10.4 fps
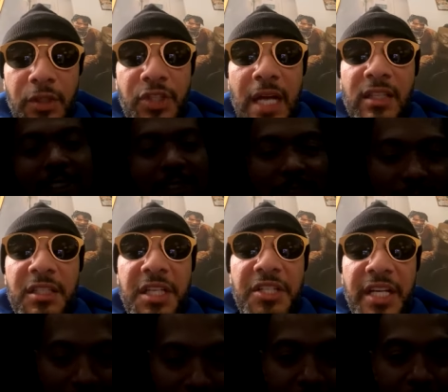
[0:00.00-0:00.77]
Shout to
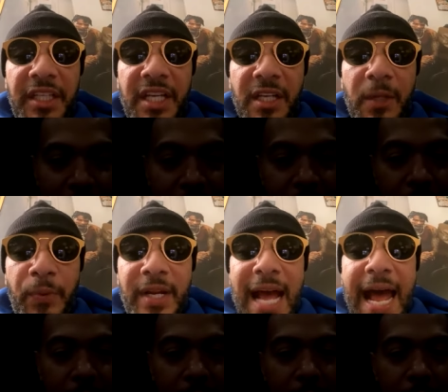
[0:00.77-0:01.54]
DJ Kid
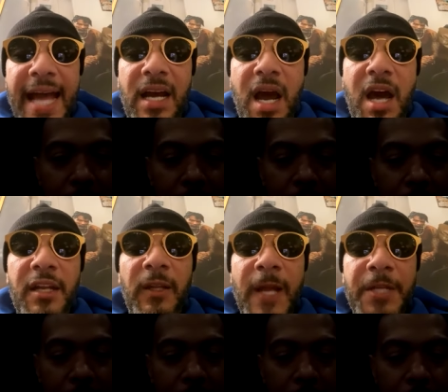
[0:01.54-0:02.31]
Capri, the icon,
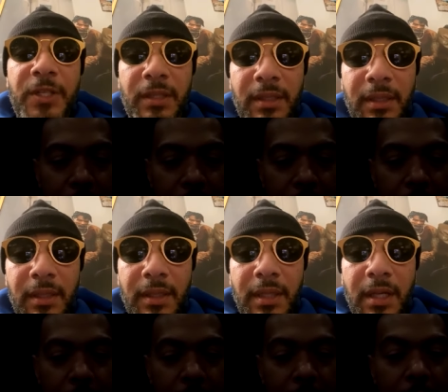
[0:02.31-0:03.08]
the legend.
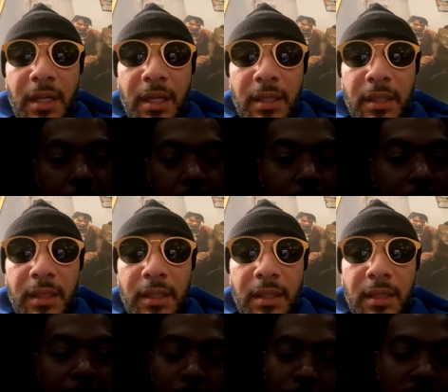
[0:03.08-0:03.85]
Kid
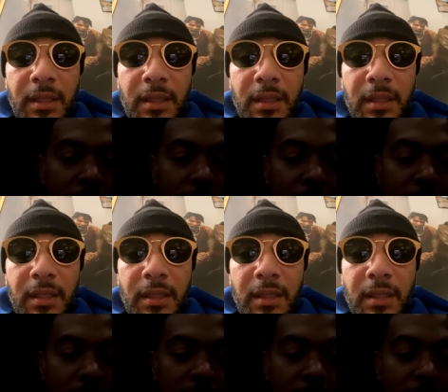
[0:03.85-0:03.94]
Capri,